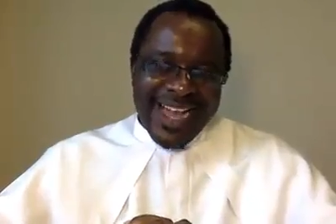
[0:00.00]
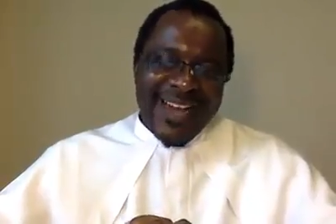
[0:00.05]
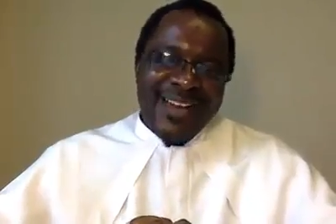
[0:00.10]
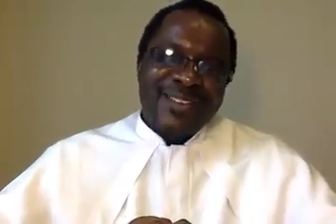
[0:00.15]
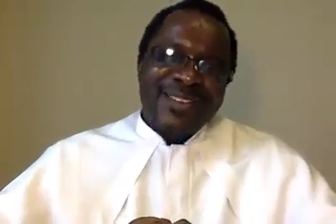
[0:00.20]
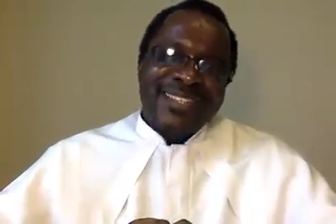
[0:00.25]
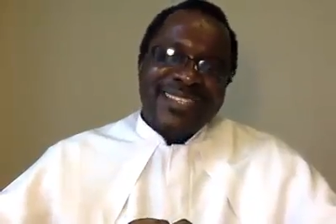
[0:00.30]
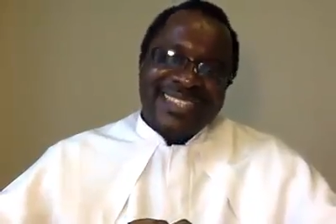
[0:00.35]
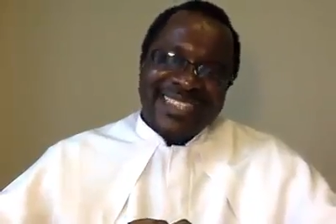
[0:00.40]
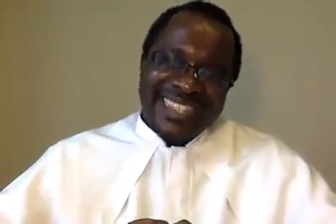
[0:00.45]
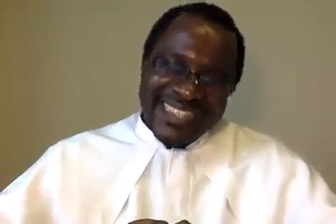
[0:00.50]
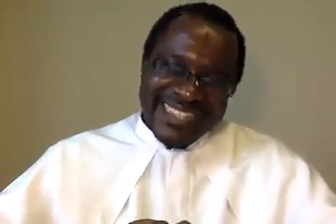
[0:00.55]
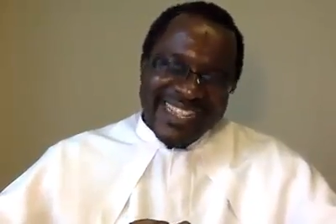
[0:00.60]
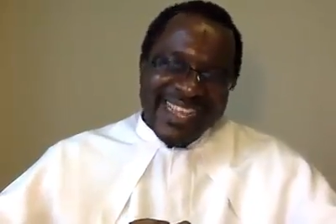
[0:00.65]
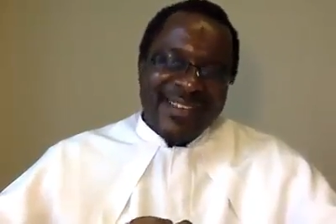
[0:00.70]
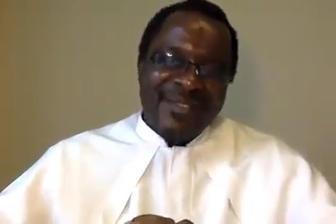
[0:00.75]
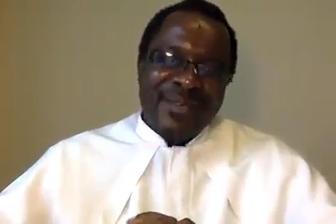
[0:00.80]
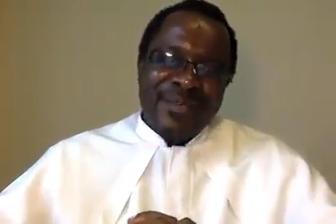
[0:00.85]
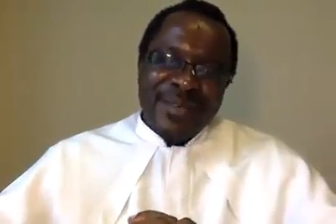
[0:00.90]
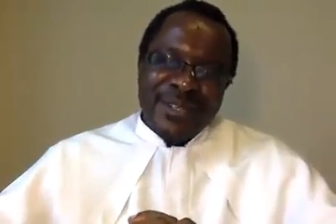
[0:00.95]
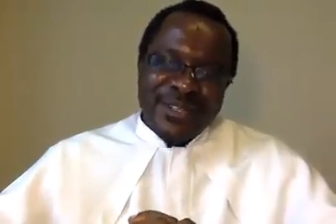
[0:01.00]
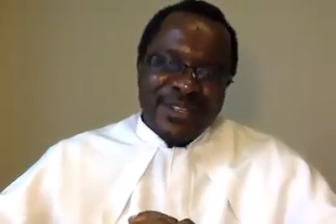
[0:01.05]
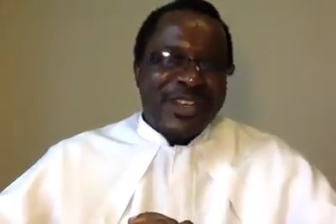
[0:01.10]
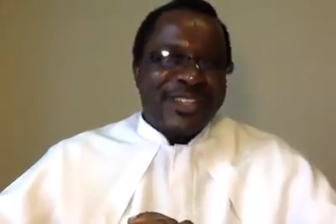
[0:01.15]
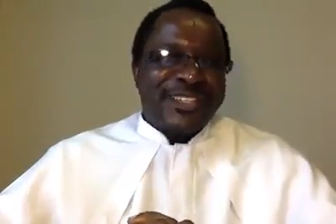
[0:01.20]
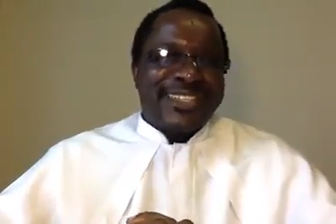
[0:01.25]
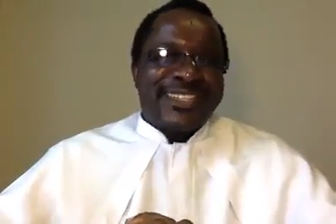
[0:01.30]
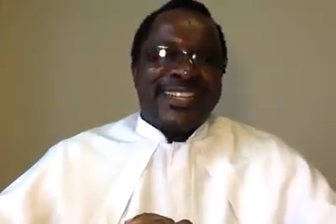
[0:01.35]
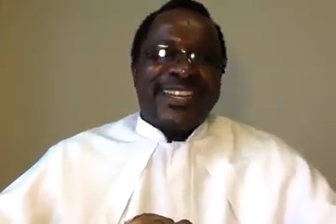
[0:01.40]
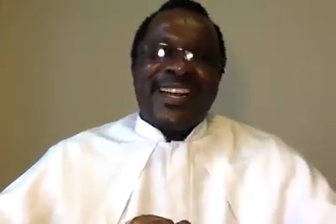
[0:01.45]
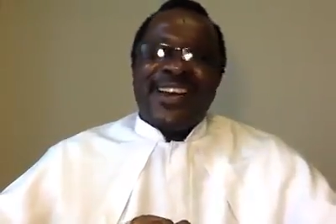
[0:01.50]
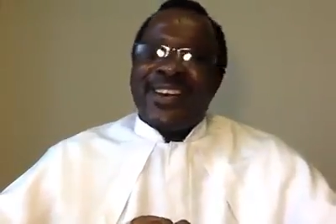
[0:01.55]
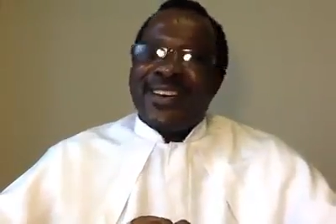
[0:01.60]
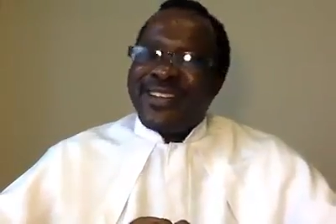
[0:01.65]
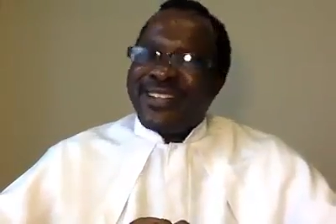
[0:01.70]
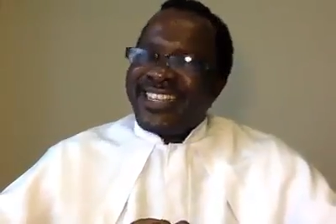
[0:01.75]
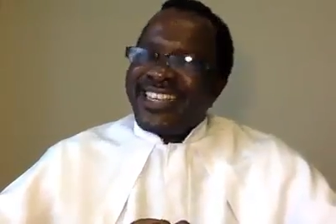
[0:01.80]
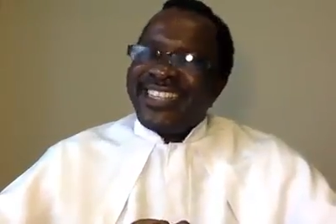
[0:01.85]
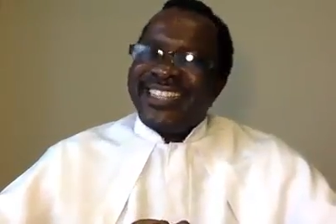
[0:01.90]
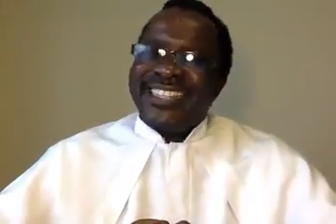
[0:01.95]
How Satan will be judging
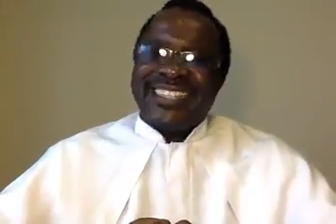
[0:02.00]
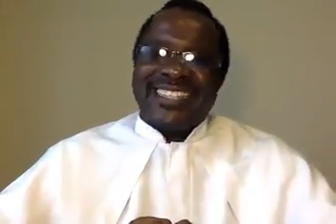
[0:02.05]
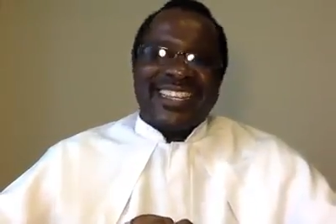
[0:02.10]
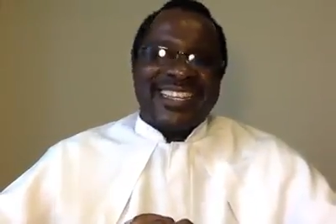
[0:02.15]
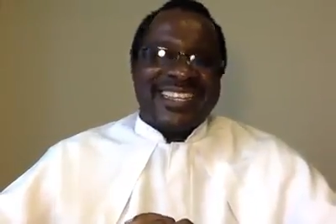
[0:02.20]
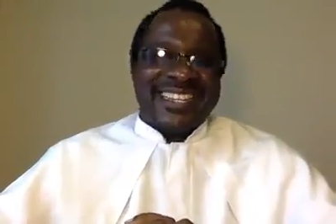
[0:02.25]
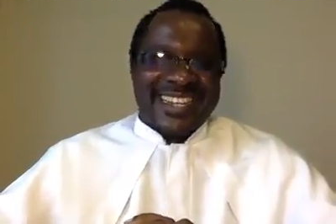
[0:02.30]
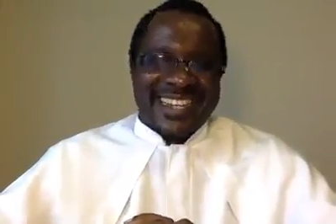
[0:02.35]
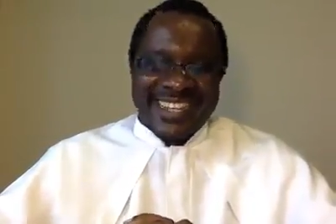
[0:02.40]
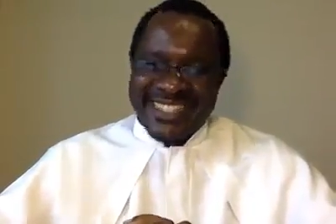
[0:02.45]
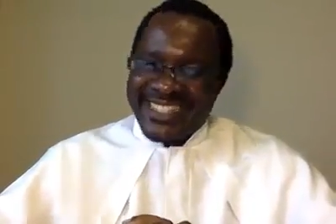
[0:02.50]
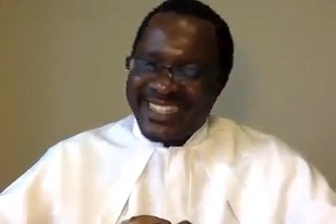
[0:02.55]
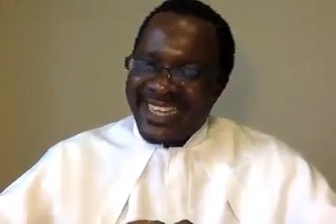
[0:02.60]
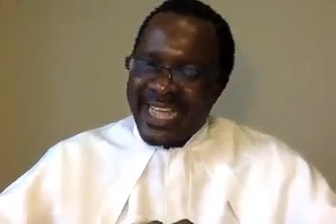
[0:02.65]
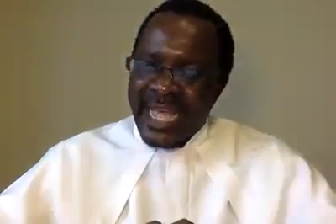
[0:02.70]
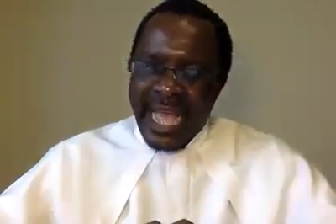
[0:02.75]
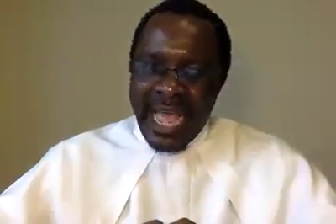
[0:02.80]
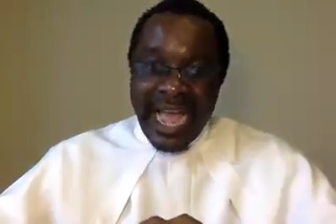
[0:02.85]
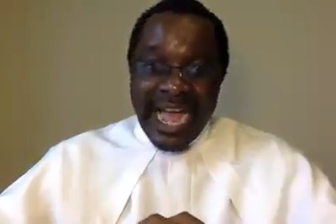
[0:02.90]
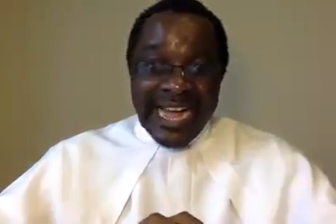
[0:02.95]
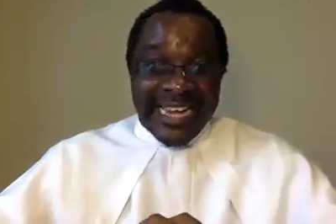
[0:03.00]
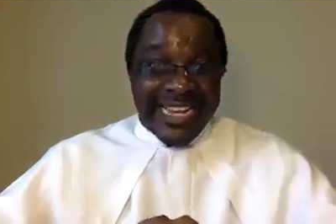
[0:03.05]
God. This is interesting.